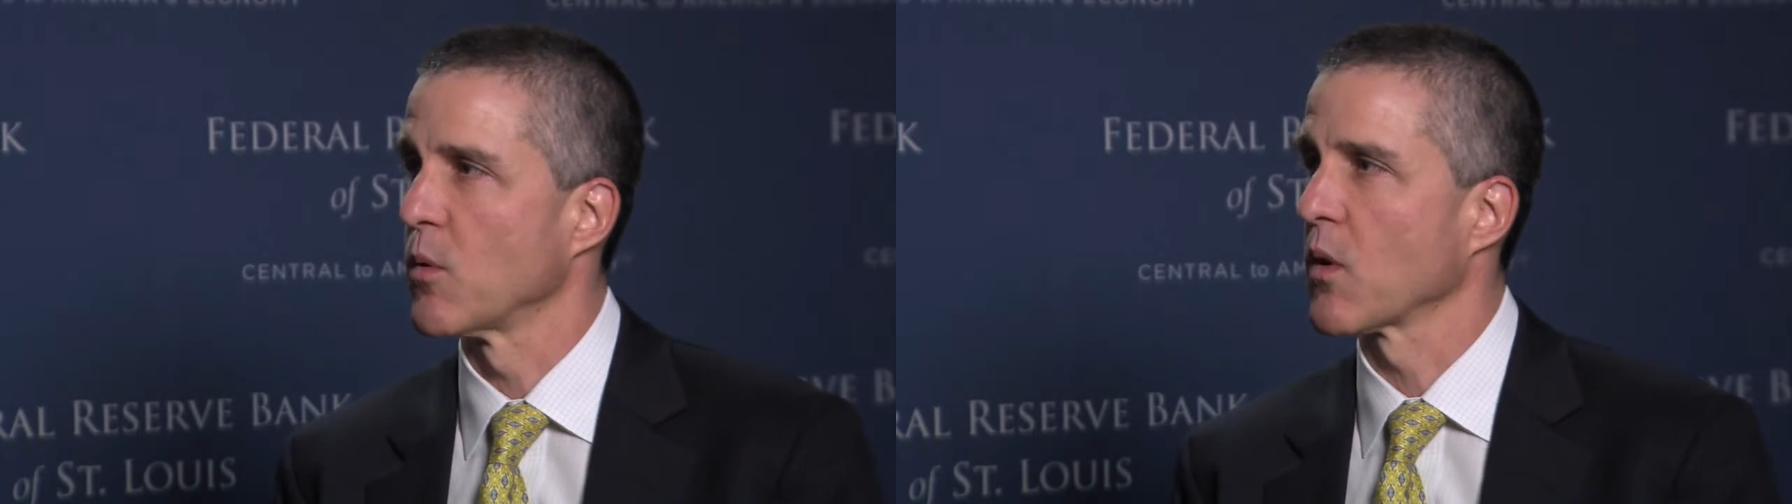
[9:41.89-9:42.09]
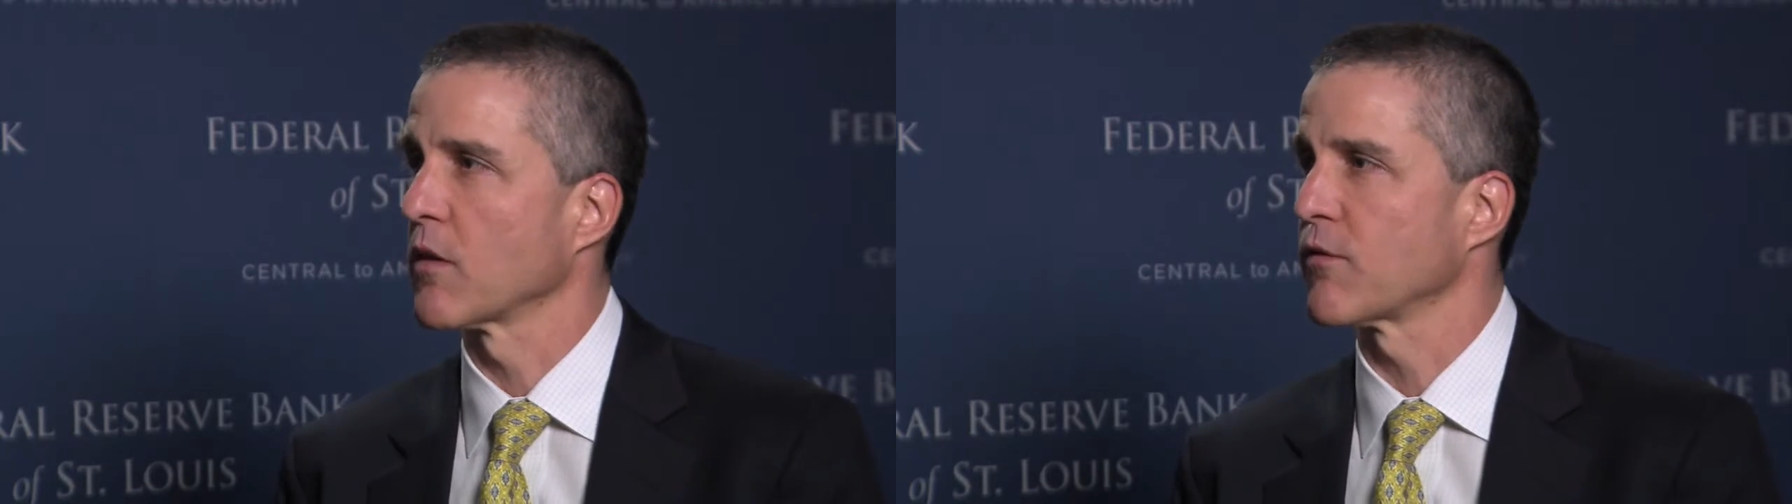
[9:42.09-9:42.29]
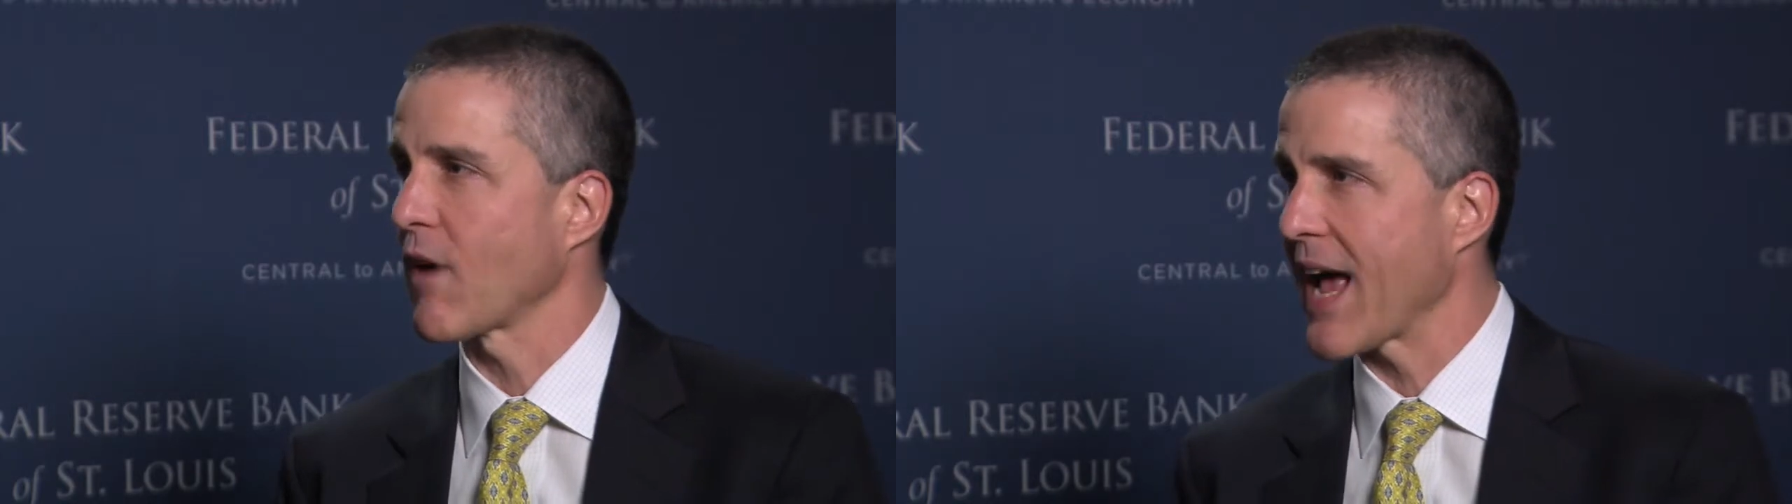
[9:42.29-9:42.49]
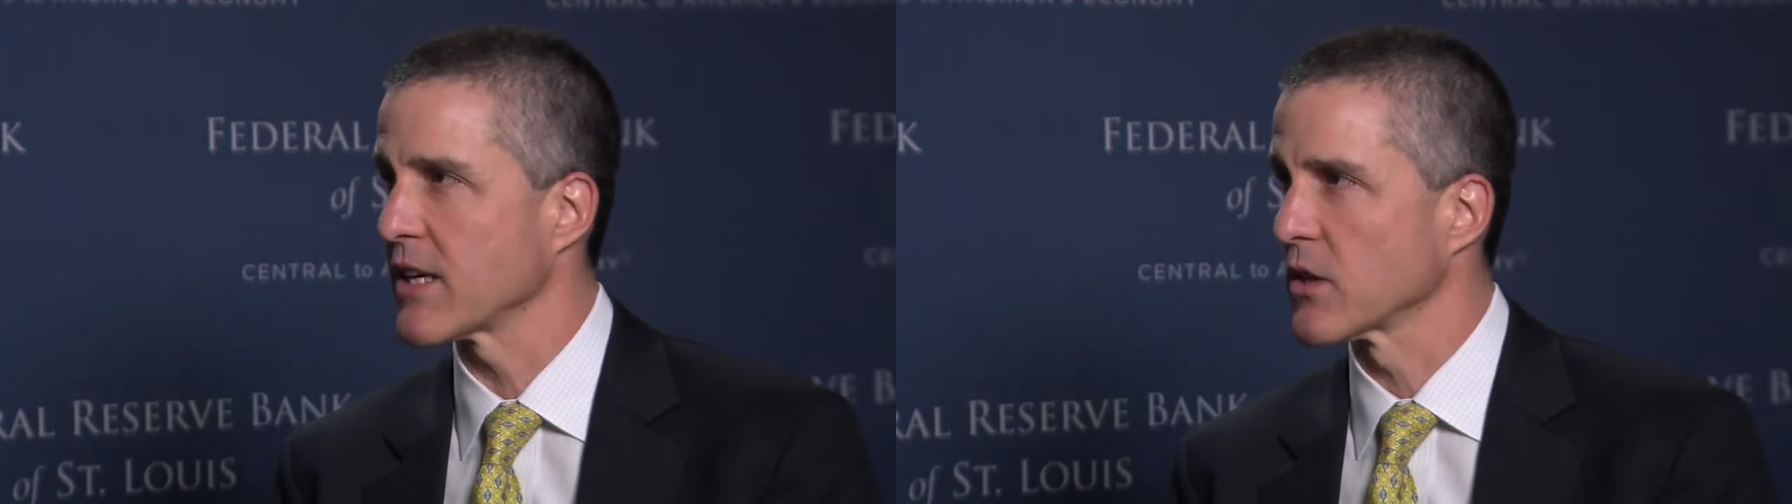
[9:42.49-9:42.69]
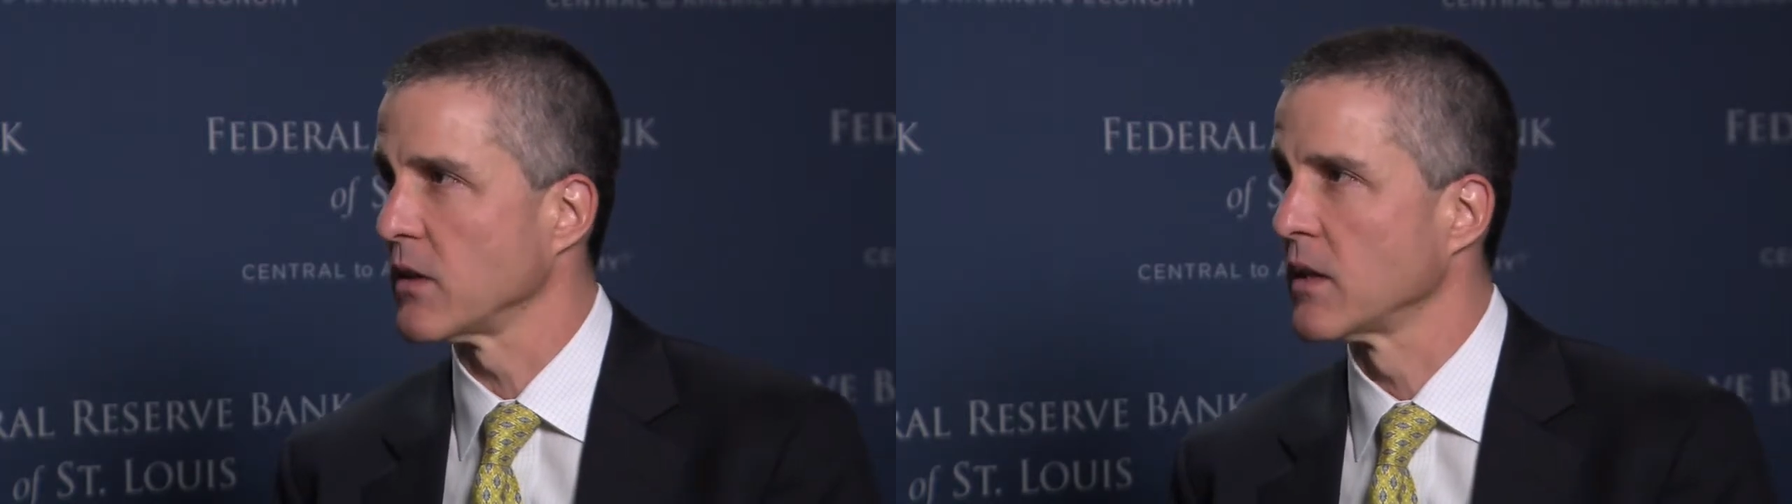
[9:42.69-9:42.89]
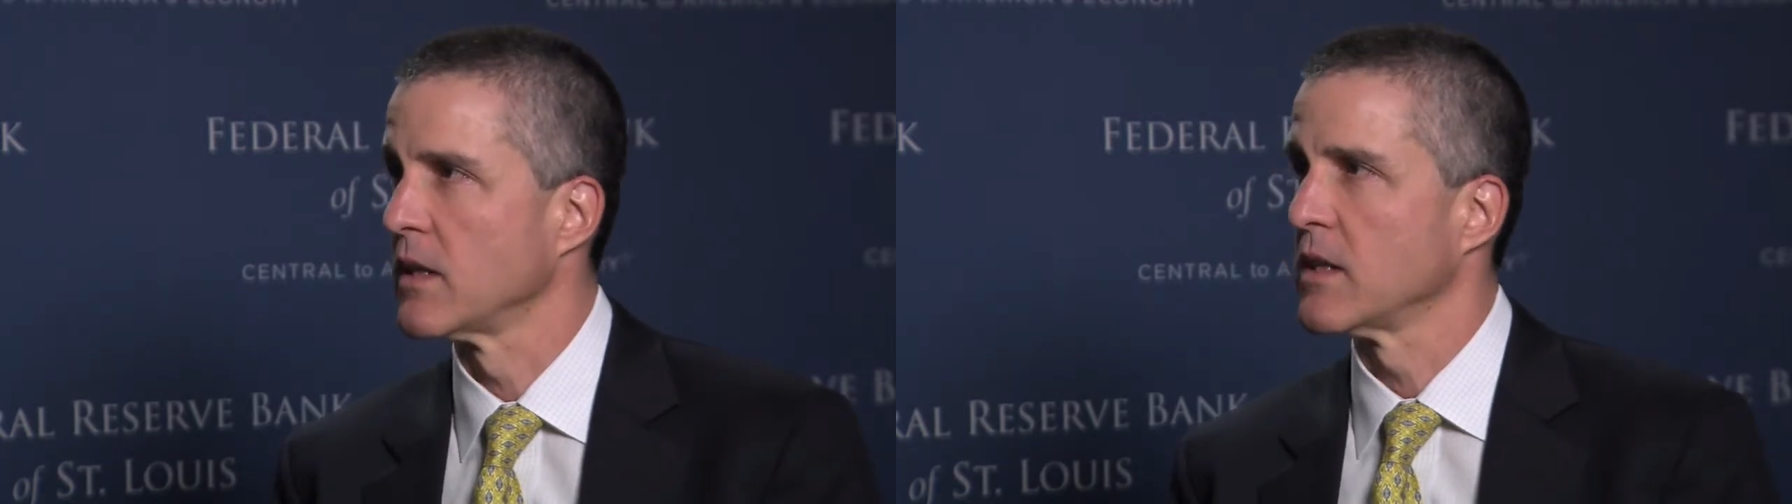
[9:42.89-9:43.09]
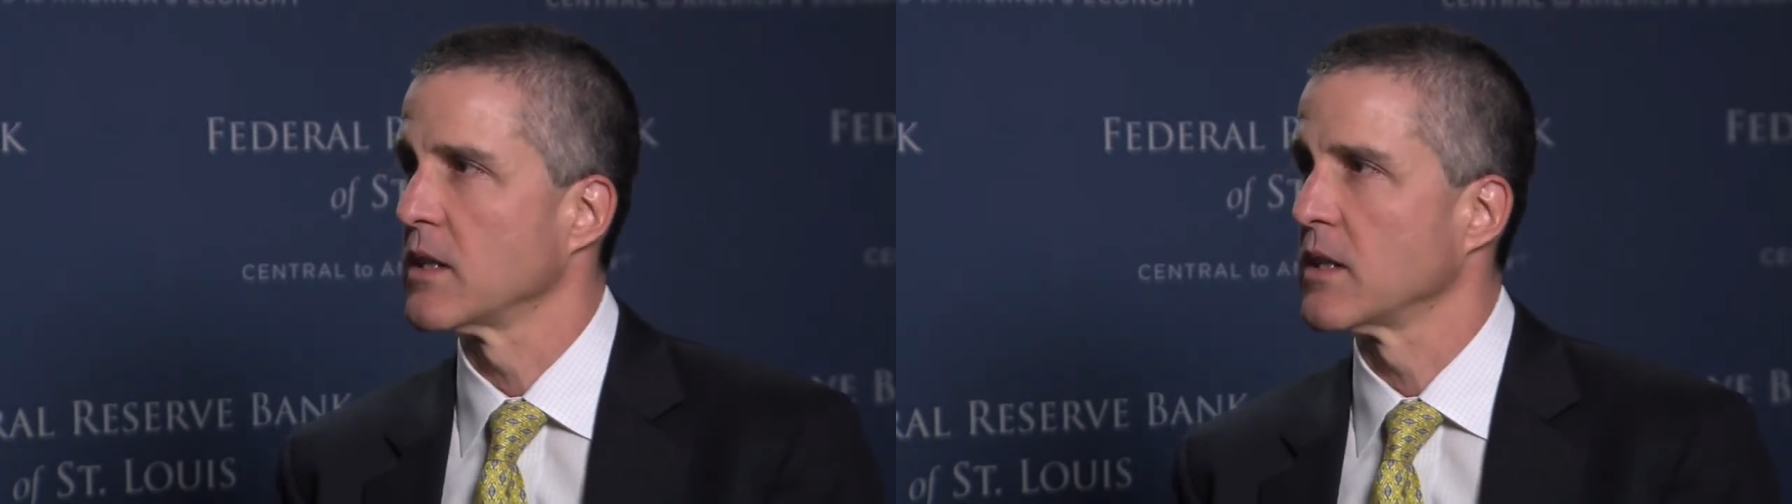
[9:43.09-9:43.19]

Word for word: more fragile